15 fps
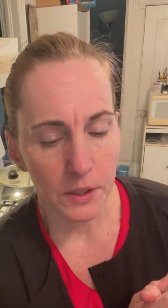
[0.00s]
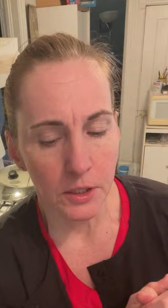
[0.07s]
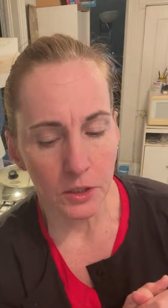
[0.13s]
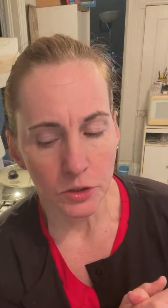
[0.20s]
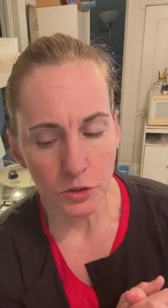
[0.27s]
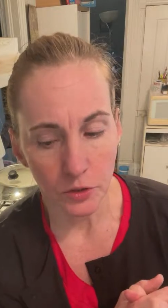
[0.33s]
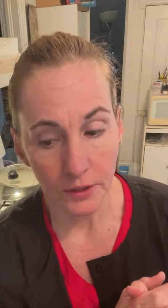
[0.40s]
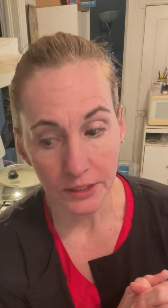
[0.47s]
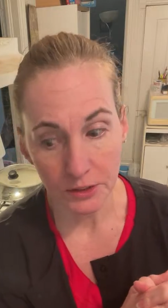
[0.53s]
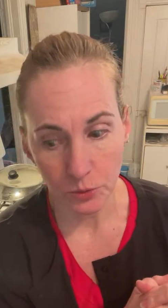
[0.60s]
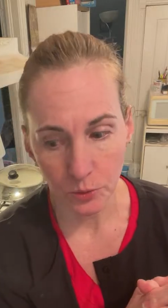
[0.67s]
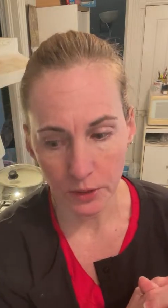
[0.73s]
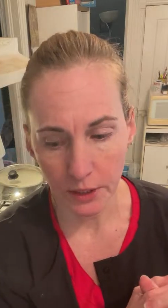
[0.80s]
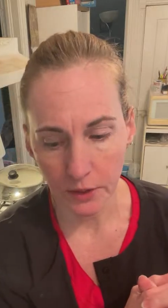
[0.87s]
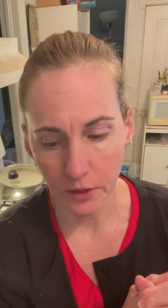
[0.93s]
So that's
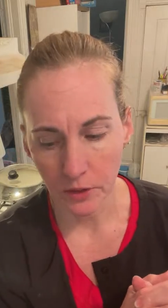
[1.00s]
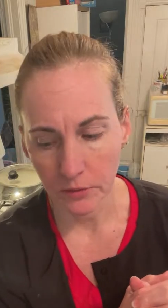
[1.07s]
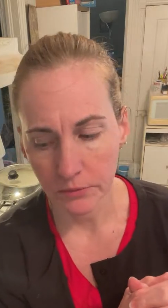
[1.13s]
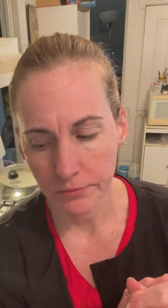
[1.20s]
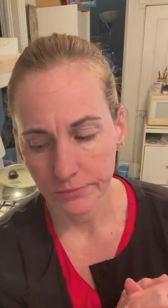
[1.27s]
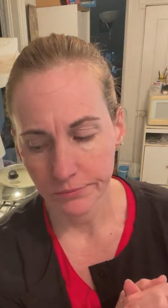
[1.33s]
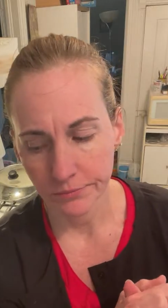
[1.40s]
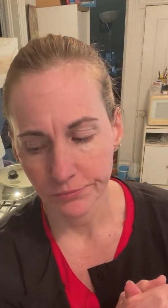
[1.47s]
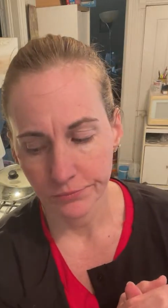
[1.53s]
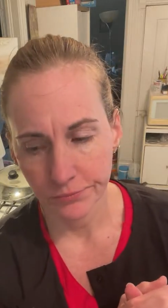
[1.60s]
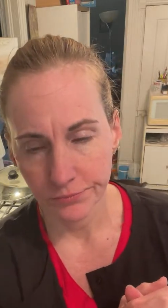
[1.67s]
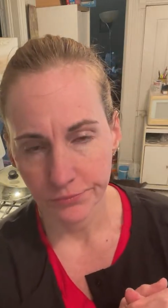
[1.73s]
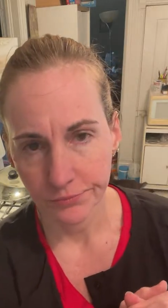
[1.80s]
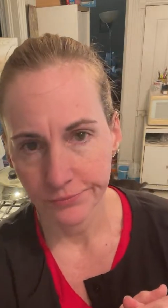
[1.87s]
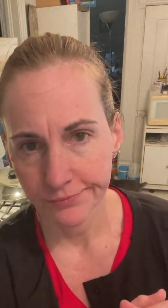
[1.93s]
what I do.
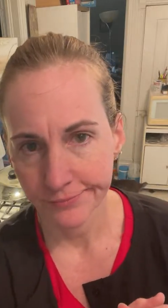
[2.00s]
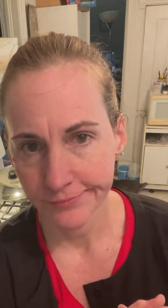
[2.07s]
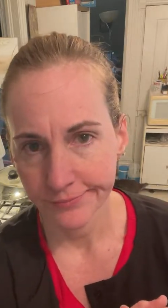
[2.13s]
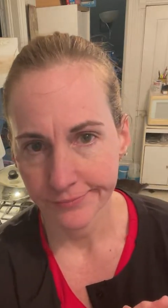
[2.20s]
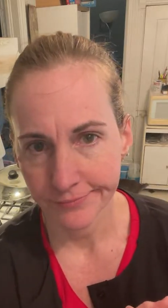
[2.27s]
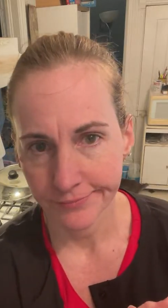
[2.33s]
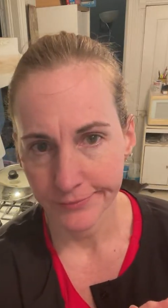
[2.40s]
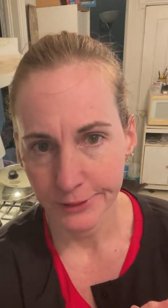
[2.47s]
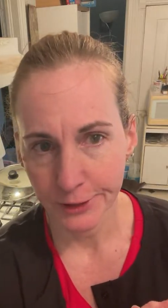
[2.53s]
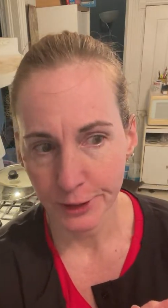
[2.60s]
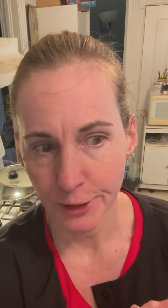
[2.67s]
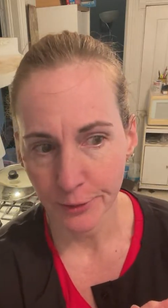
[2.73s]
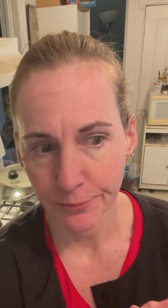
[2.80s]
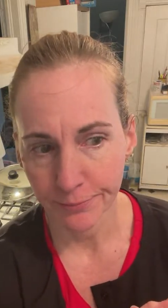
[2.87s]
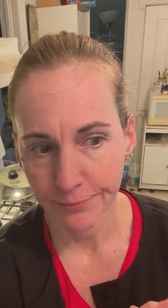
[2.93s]

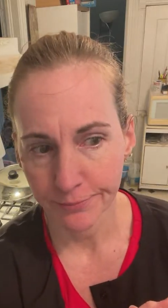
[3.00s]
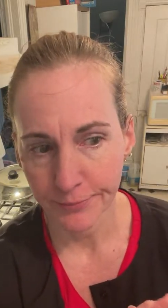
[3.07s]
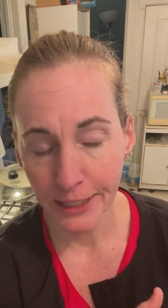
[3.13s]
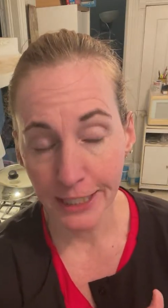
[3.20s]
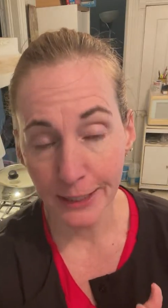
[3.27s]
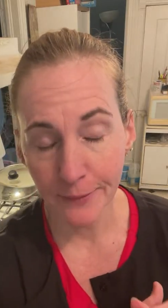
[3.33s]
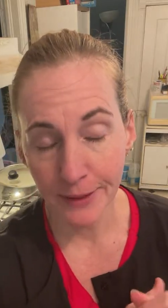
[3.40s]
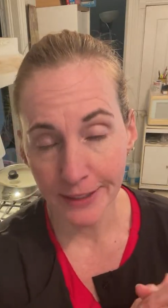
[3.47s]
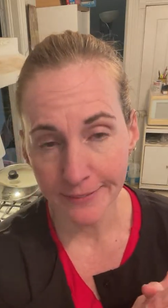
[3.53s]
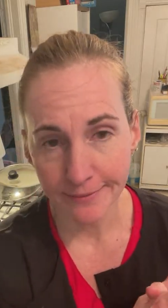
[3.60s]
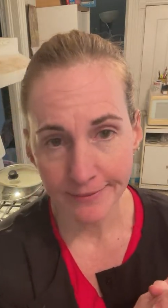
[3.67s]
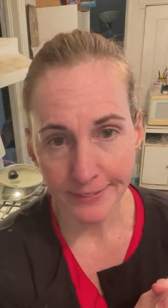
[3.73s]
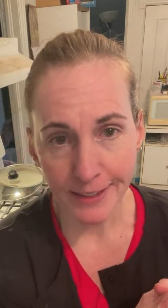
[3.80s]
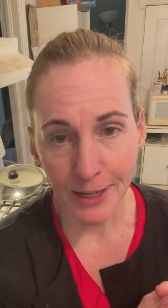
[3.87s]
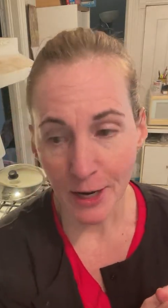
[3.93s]
So anyway,
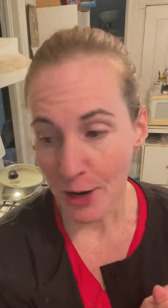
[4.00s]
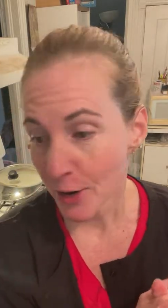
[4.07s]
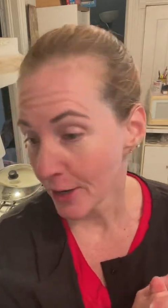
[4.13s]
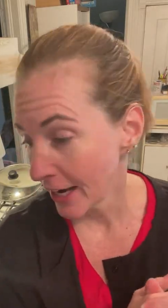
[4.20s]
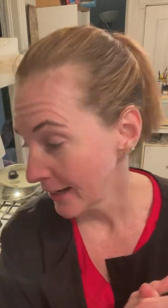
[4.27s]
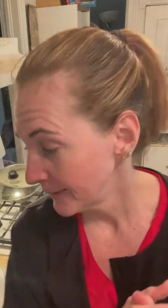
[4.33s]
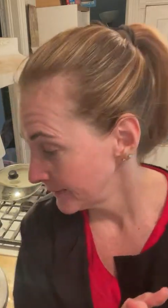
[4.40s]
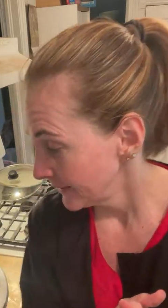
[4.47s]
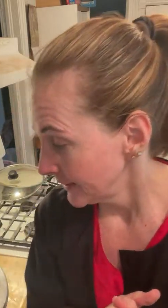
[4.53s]
okay.